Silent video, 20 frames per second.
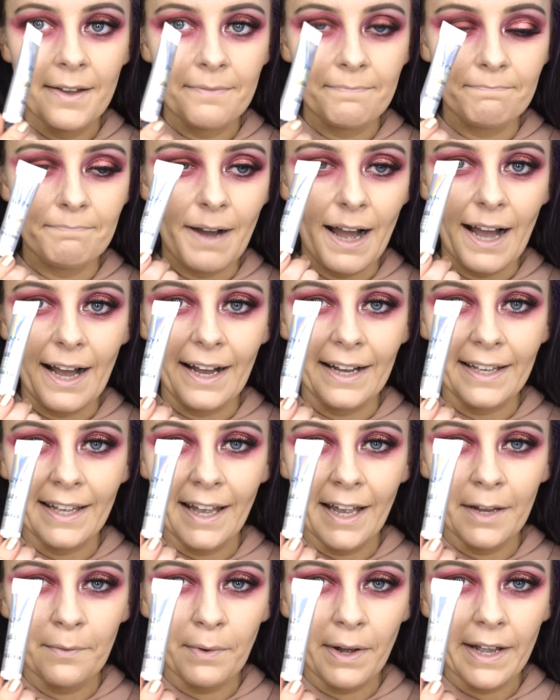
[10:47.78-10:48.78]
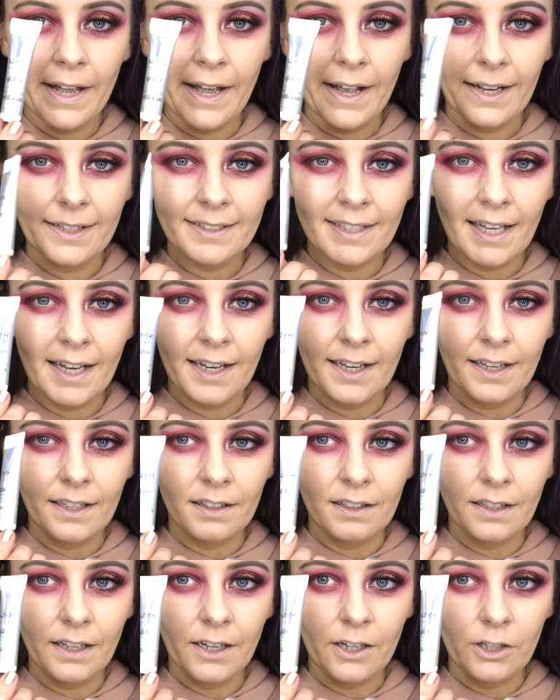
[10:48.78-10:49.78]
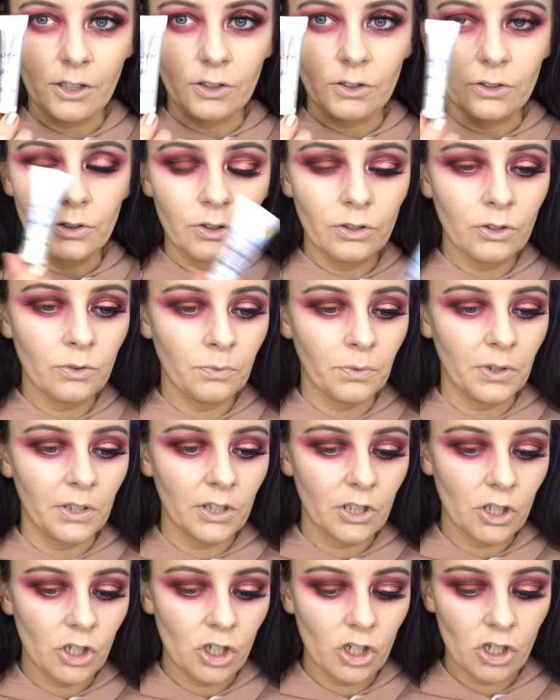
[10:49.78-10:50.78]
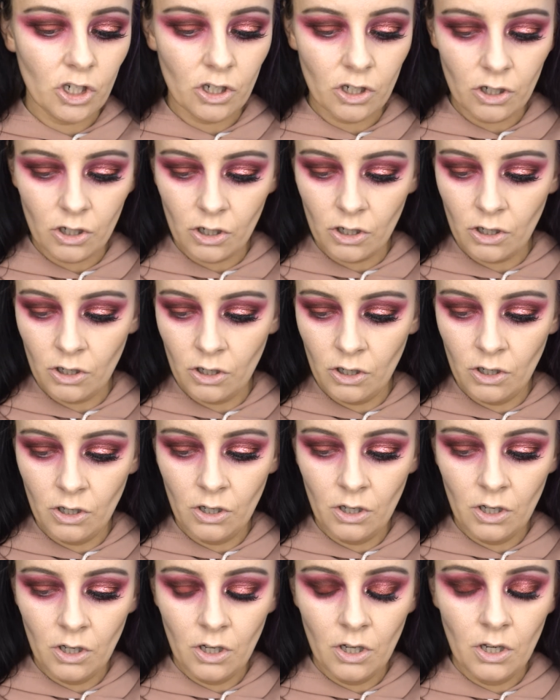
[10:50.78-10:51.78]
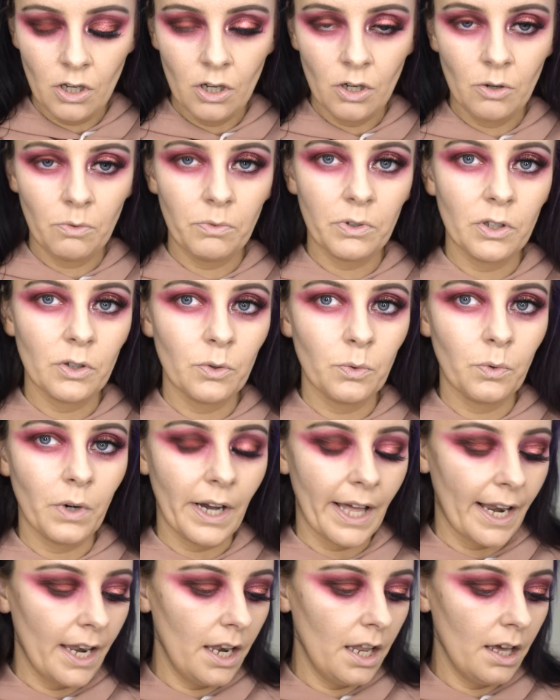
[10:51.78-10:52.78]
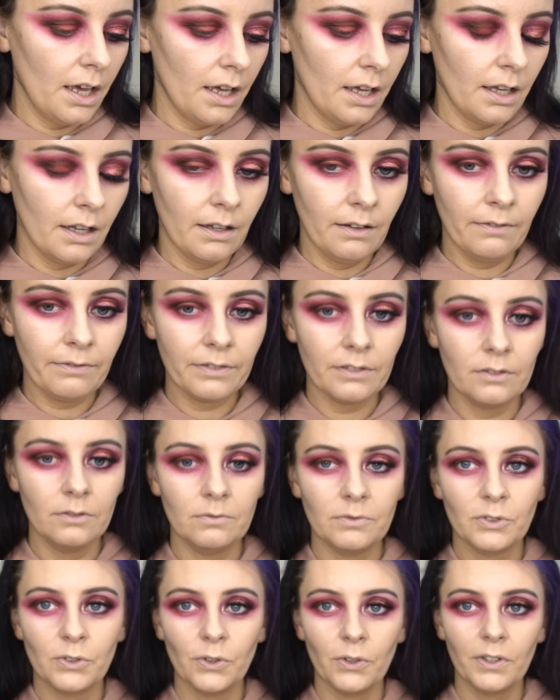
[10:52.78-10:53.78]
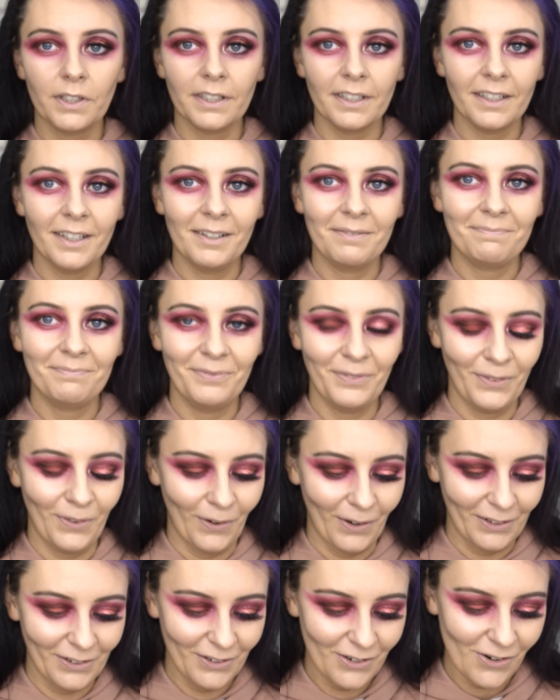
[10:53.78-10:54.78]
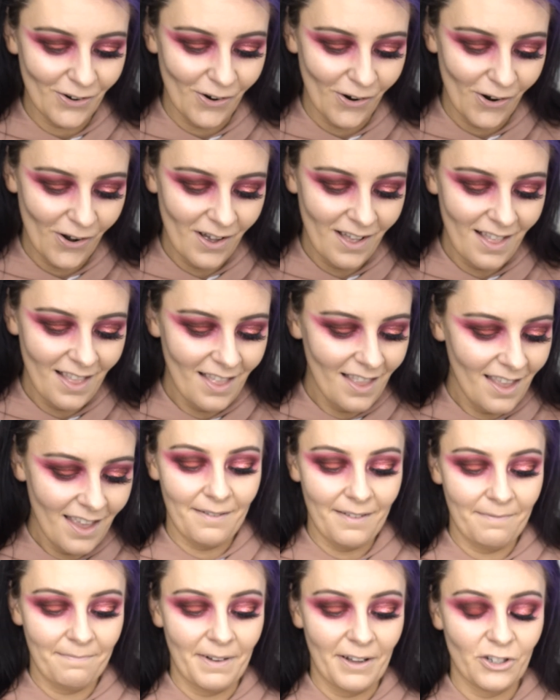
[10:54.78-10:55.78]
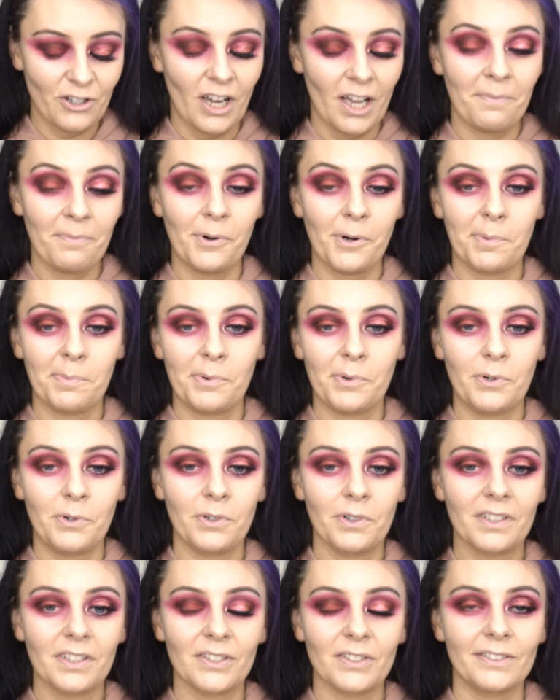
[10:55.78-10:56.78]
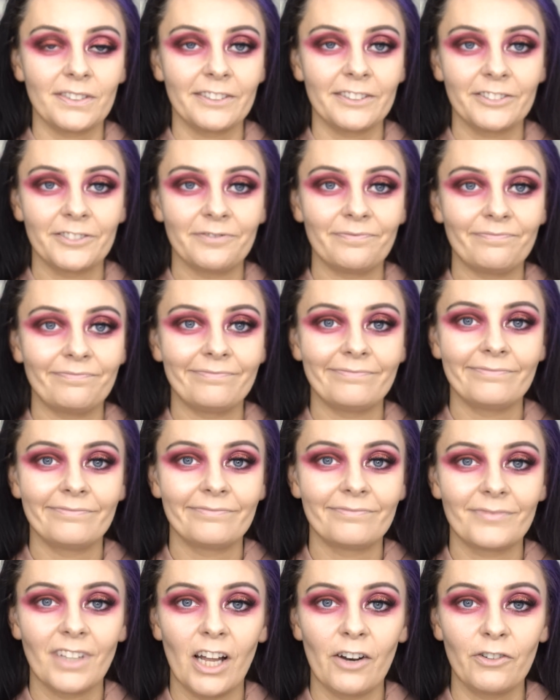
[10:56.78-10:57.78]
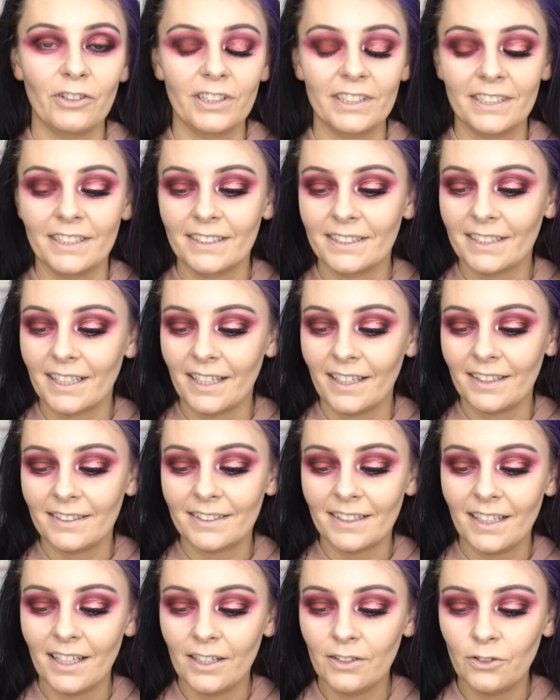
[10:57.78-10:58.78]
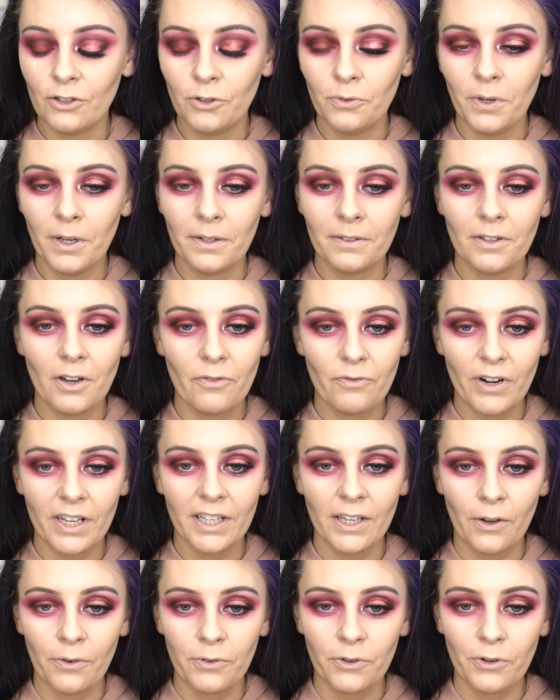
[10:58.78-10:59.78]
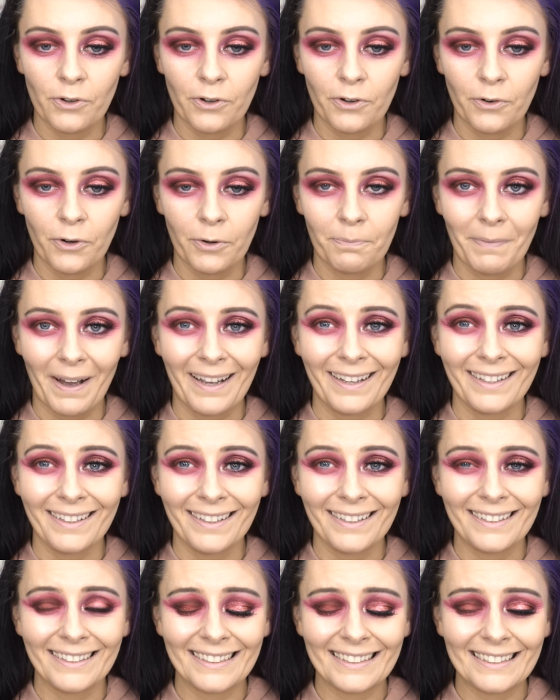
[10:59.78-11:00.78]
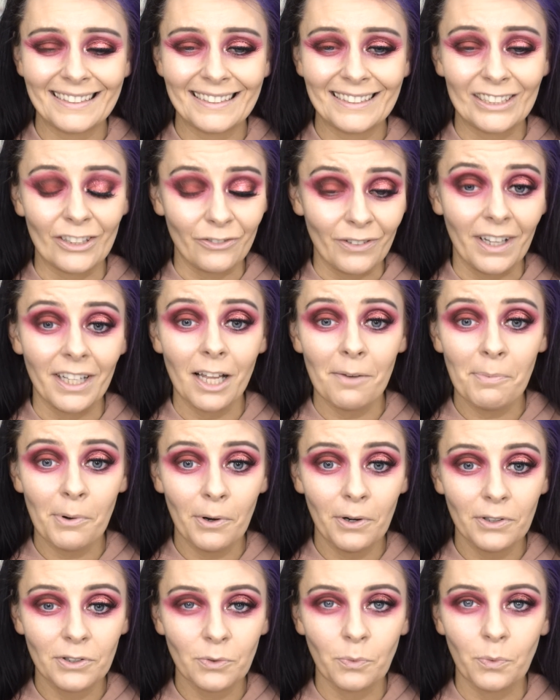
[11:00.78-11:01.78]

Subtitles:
My NYX glitter glue, which we know I love. Oh, sorry, I'm not in shot. My tripod broke, so I really need to get a new one. Right now you are on my Gorilla Pod,